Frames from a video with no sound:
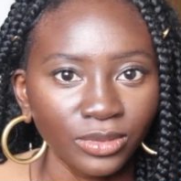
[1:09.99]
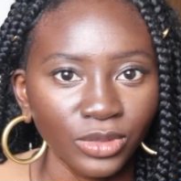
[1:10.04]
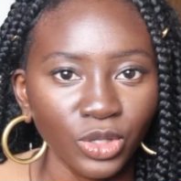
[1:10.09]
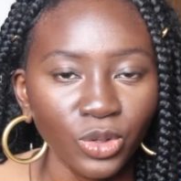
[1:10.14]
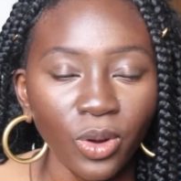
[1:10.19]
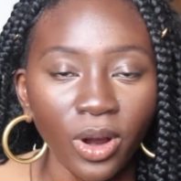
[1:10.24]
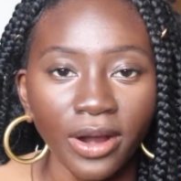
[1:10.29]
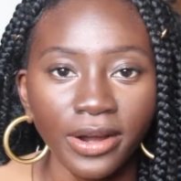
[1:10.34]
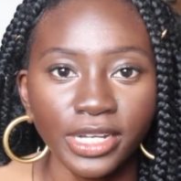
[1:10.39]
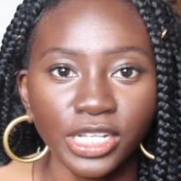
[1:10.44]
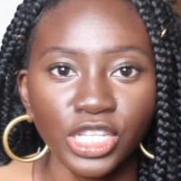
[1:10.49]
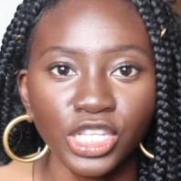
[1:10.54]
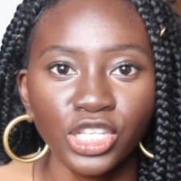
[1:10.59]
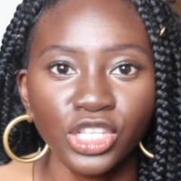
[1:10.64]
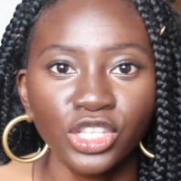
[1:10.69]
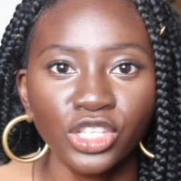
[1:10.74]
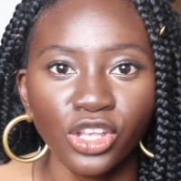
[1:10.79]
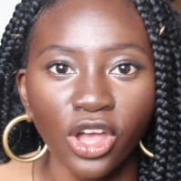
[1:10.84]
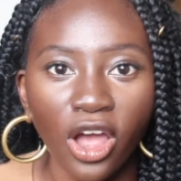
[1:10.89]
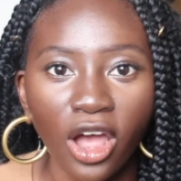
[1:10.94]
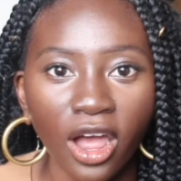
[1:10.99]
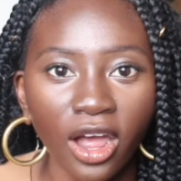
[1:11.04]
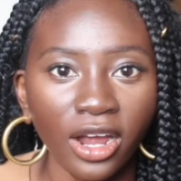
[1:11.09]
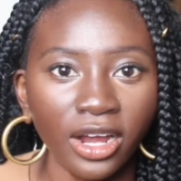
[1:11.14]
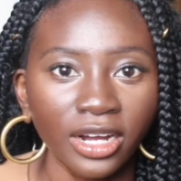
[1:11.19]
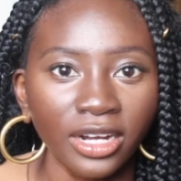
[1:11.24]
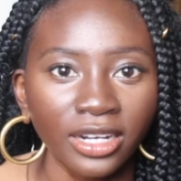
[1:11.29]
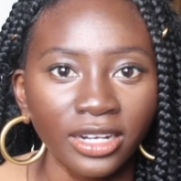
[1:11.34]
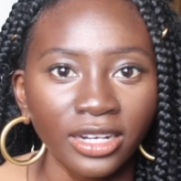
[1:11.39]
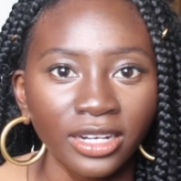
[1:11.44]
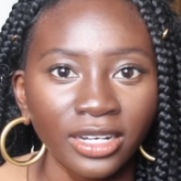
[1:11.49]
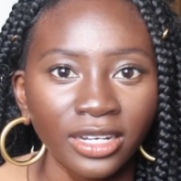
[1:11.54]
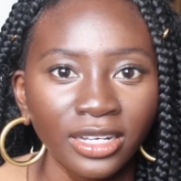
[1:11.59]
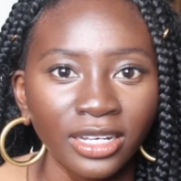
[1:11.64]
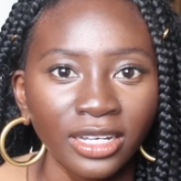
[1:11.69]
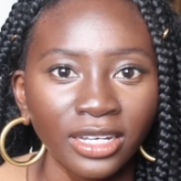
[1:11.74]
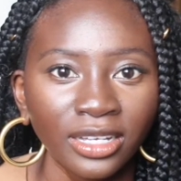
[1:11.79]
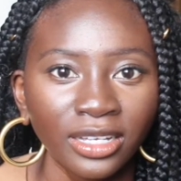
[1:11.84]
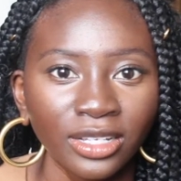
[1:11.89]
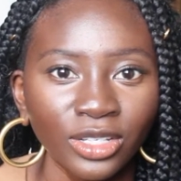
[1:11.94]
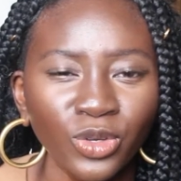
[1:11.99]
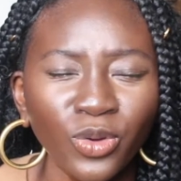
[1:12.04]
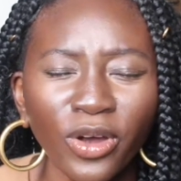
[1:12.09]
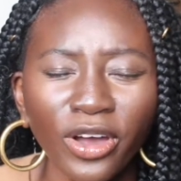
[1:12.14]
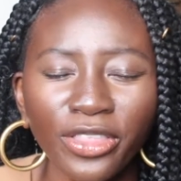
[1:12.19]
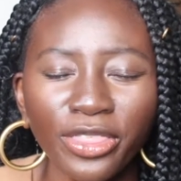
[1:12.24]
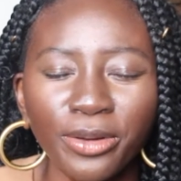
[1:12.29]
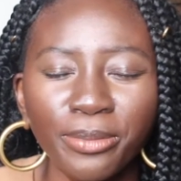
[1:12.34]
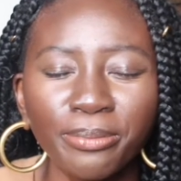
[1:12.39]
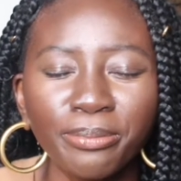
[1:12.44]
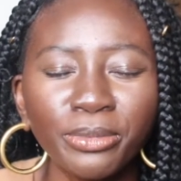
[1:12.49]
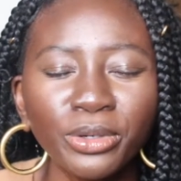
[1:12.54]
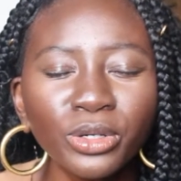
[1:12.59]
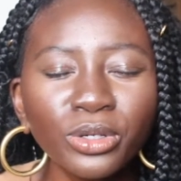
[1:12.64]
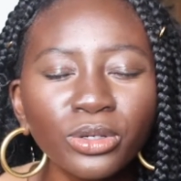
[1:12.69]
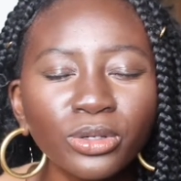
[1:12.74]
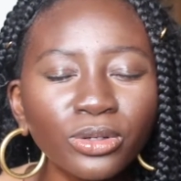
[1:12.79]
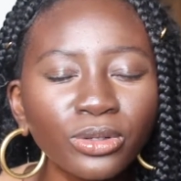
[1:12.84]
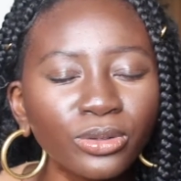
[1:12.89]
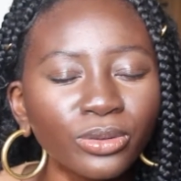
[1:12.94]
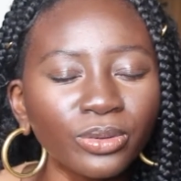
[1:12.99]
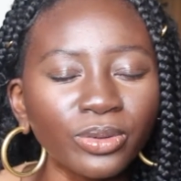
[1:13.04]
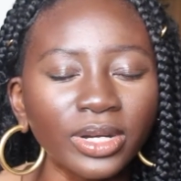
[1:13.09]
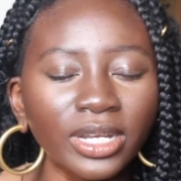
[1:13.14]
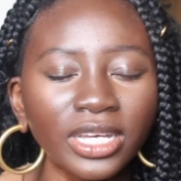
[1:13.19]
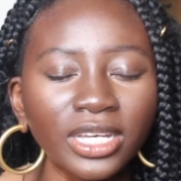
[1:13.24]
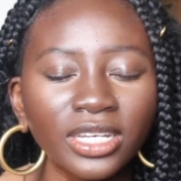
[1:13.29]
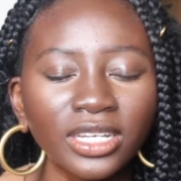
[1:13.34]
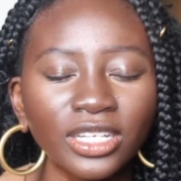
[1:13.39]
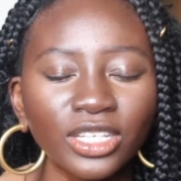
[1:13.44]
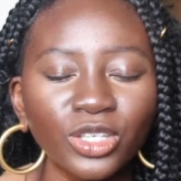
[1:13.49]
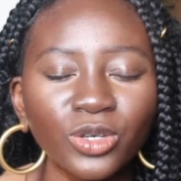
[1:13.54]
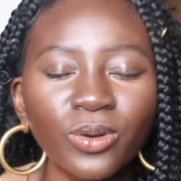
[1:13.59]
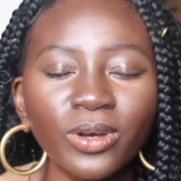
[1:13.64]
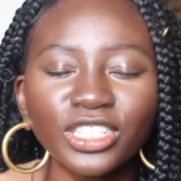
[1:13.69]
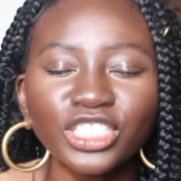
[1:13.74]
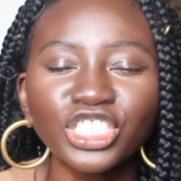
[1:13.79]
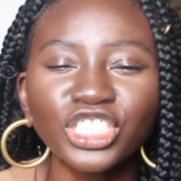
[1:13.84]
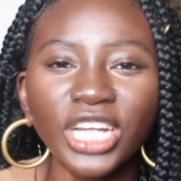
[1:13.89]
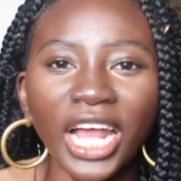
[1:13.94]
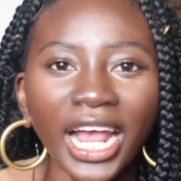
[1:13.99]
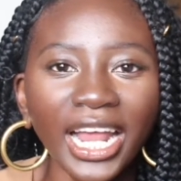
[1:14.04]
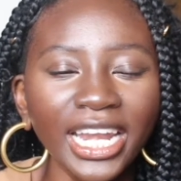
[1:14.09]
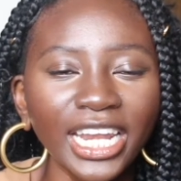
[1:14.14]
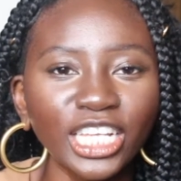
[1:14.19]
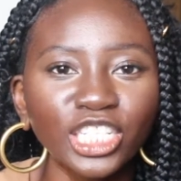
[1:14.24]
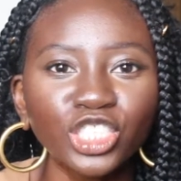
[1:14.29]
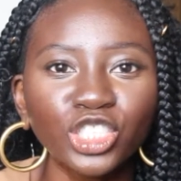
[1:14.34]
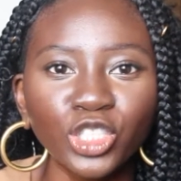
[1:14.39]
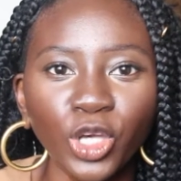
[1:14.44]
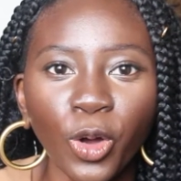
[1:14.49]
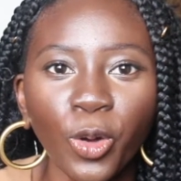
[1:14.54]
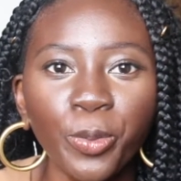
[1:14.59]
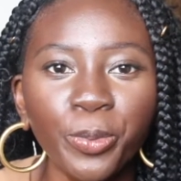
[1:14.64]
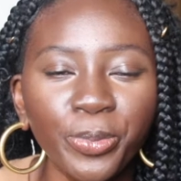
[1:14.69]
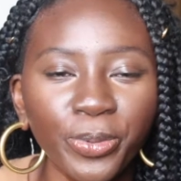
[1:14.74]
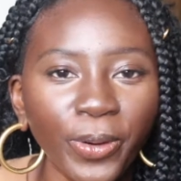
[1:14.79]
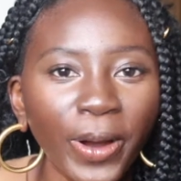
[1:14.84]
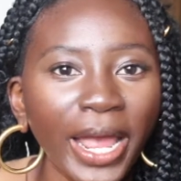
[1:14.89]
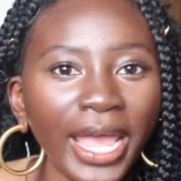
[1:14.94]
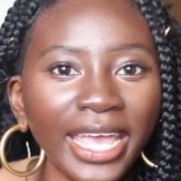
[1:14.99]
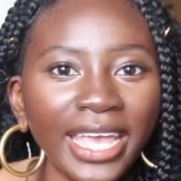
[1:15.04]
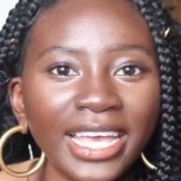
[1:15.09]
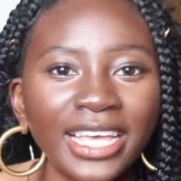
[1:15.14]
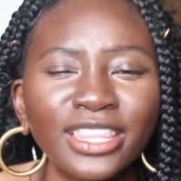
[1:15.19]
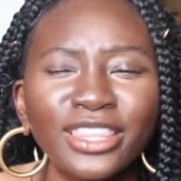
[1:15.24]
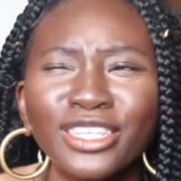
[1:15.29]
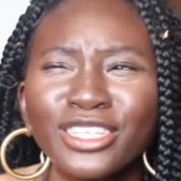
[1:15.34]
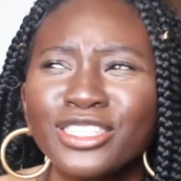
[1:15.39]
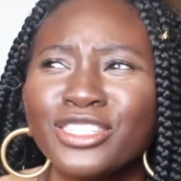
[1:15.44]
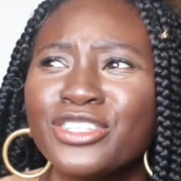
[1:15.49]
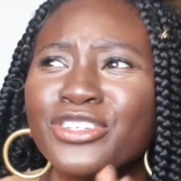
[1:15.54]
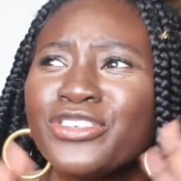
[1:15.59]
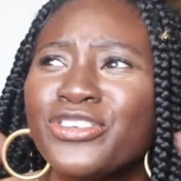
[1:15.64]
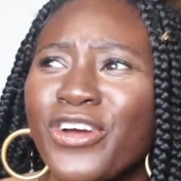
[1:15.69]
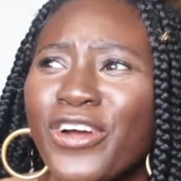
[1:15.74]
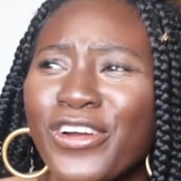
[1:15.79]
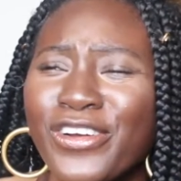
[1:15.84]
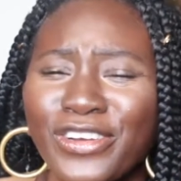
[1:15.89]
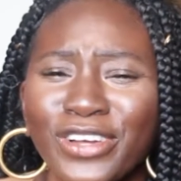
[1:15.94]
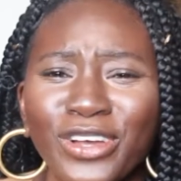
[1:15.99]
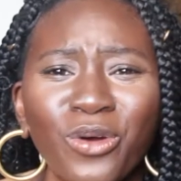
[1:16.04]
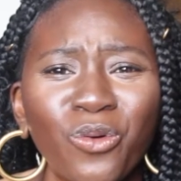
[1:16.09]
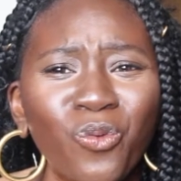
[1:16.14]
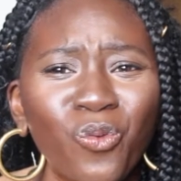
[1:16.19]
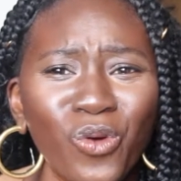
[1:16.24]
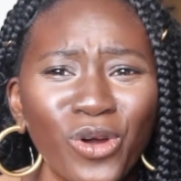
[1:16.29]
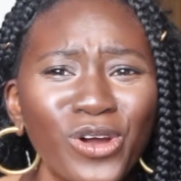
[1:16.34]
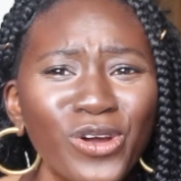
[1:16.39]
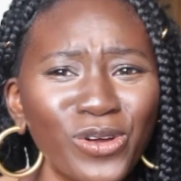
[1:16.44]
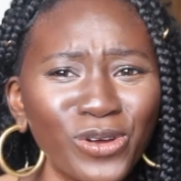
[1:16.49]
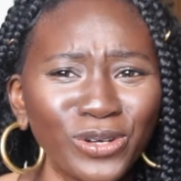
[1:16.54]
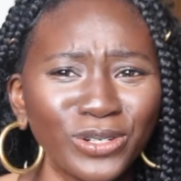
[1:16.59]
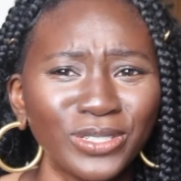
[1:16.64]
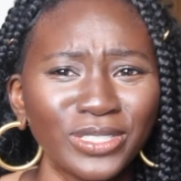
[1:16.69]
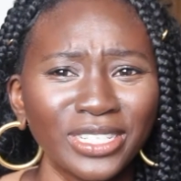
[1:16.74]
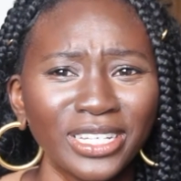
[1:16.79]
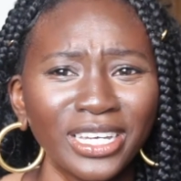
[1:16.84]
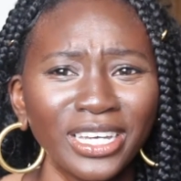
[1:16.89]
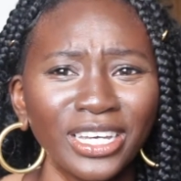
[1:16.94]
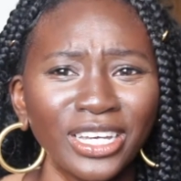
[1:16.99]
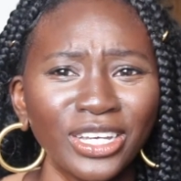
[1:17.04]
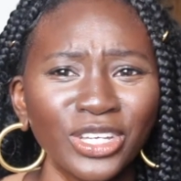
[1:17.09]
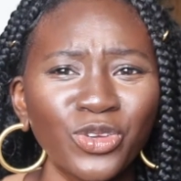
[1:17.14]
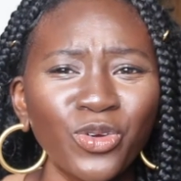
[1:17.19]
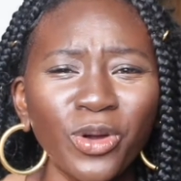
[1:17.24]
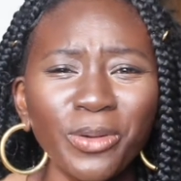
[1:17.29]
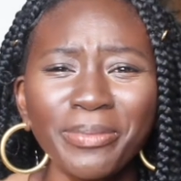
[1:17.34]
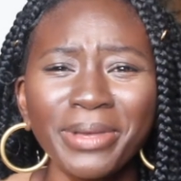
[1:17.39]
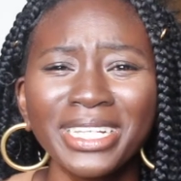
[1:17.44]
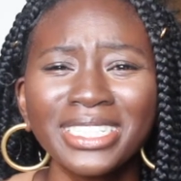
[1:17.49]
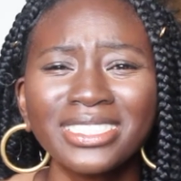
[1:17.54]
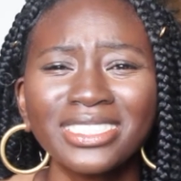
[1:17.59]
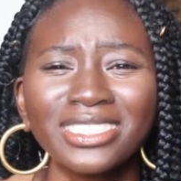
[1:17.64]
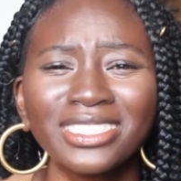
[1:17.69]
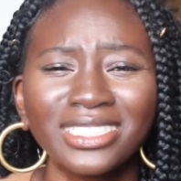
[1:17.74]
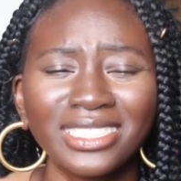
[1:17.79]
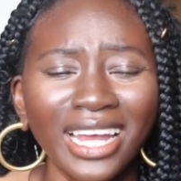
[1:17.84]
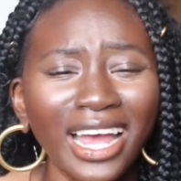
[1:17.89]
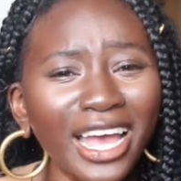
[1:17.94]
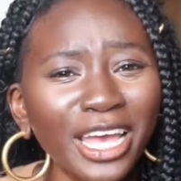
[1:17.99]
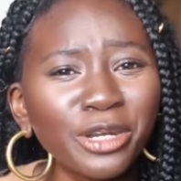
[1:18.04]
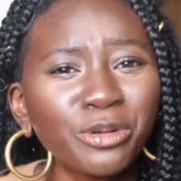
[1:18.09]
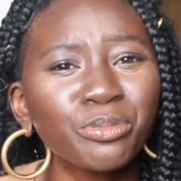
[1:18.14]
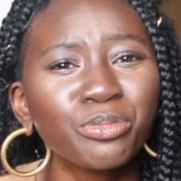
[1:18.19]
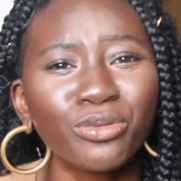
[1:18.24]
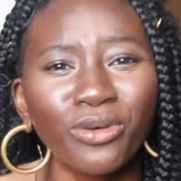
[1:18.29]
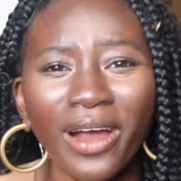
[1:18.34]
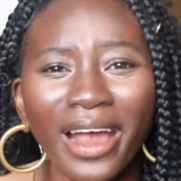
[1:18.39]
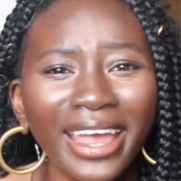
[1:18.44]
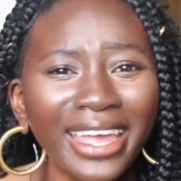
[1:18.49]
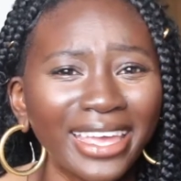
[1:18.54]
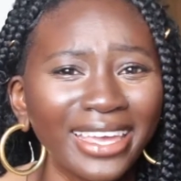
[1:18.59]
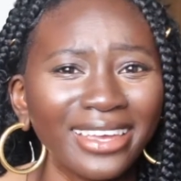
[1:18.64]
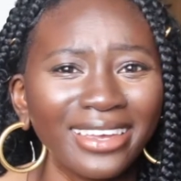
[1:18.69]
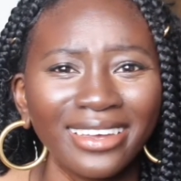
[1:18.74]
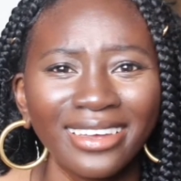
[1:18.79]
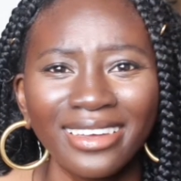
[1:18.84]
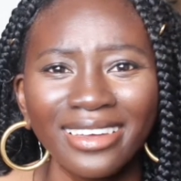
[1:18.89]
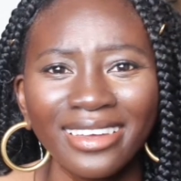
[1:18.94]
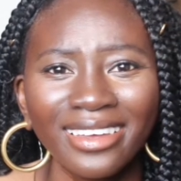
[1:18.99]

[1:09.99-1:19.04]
You are a star. You are the moon. You are shining so bright in this dark world. You are meant to shine bright.